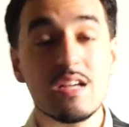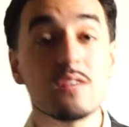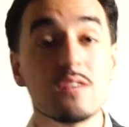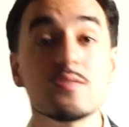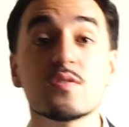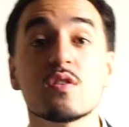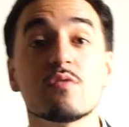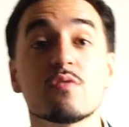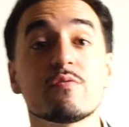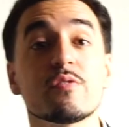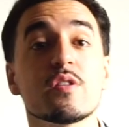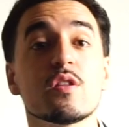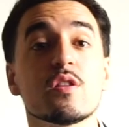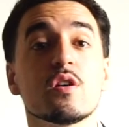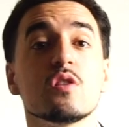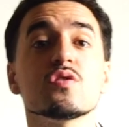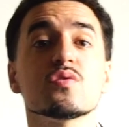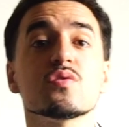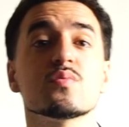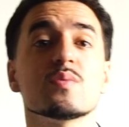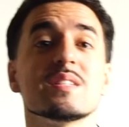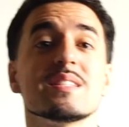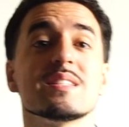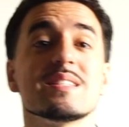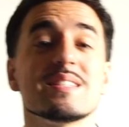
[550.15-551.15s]
So for
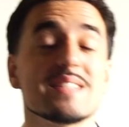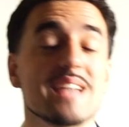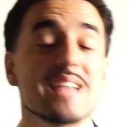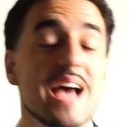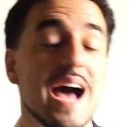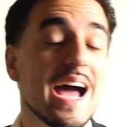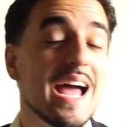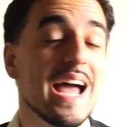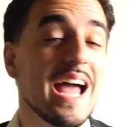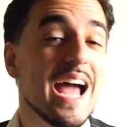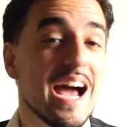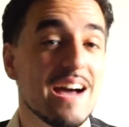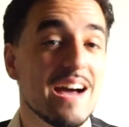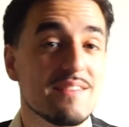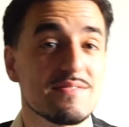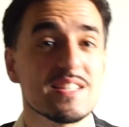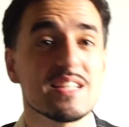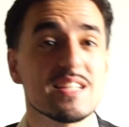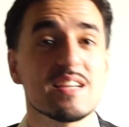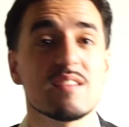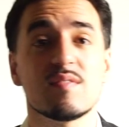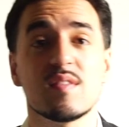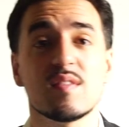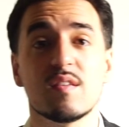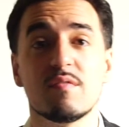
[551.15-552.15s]
those reasons, I have to
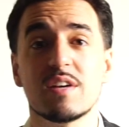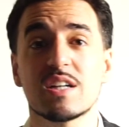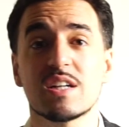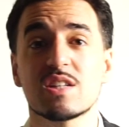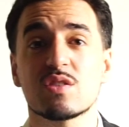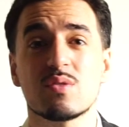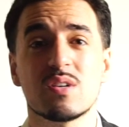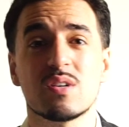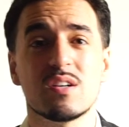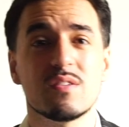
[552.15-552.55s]
give the victory of